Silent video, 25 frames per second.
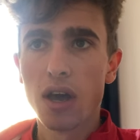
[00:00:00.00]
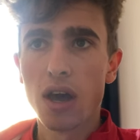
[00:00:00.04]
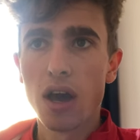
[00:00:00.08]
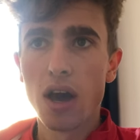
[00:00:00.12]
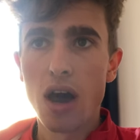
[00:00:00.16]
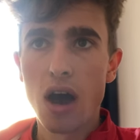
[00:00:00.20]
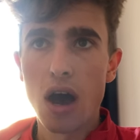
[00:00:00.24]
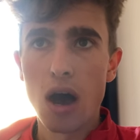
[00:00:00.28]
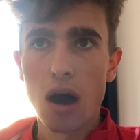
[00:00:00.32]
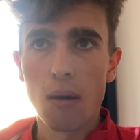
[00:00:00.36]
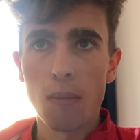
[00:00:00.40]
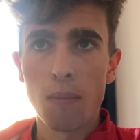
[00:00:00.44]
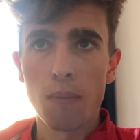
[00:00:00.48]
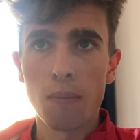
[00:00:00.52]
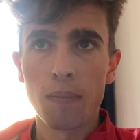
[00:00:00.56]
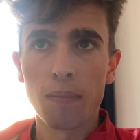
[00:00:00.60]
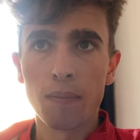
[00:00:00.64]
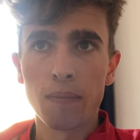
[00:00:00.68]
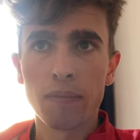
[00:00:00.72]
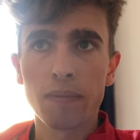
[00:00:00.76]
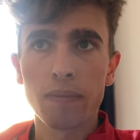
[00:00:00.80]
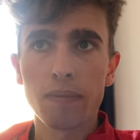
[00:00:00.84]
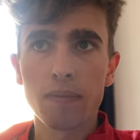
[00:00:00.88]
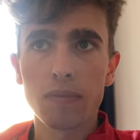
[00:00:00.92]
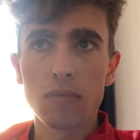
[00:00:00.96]

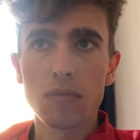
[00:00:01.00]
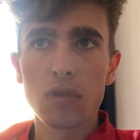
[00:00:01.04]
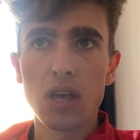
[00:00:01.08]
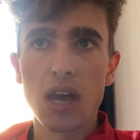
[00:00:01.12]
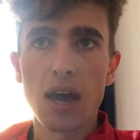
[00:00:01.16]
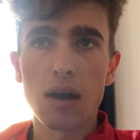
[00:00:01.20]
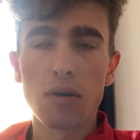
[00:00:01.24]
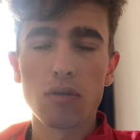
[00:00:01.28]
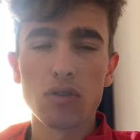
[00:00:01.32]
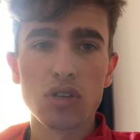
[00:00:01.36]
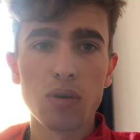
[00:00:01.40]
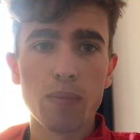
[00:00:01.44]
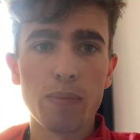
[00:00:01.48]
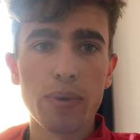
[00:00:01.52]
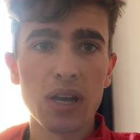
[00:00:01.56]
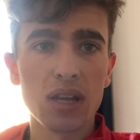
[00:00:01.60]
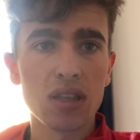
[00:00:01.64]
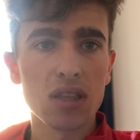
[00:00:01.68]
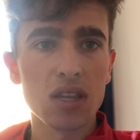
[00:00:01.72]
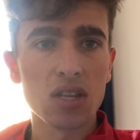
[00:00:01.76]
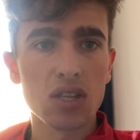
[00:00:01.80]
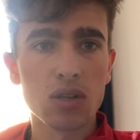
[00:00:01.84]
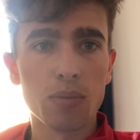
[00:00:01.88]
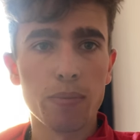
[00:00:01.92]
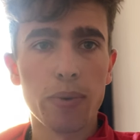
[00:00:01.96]
Yeah, it was a bit
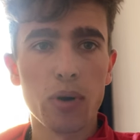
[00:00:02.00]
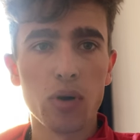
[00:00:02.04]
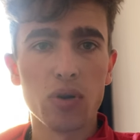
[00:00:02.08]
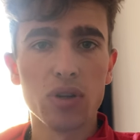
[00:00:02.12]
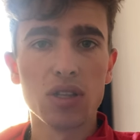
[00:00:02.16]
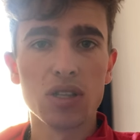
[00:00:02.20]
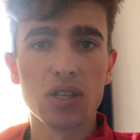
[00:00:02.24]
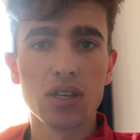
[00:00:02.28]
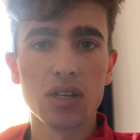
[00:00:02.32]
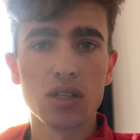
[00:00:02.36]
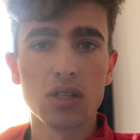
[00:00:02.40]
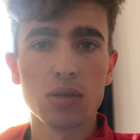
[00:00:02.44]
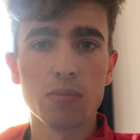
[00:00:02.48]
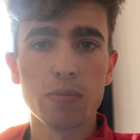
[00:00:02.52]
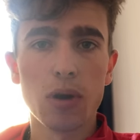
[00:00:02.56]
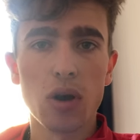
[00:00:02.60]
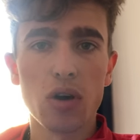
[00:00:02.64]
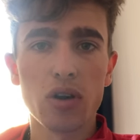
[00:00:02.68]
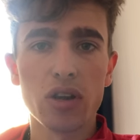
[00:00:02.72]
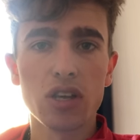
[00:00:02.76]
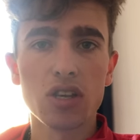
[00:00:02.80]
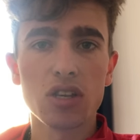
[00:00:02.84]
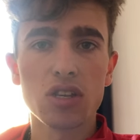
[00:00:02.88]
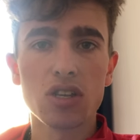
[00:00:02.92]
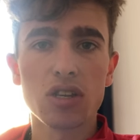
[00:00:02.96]
disappointing, to be
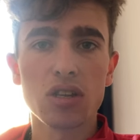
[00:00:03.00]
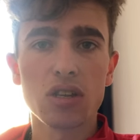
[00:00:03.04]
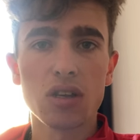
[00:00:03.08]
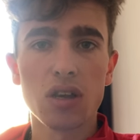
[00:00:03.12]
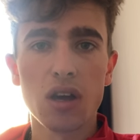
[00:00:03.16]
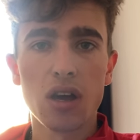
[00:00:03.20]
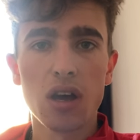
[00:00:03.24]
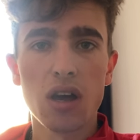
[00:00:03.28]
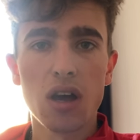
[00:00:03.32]
honest.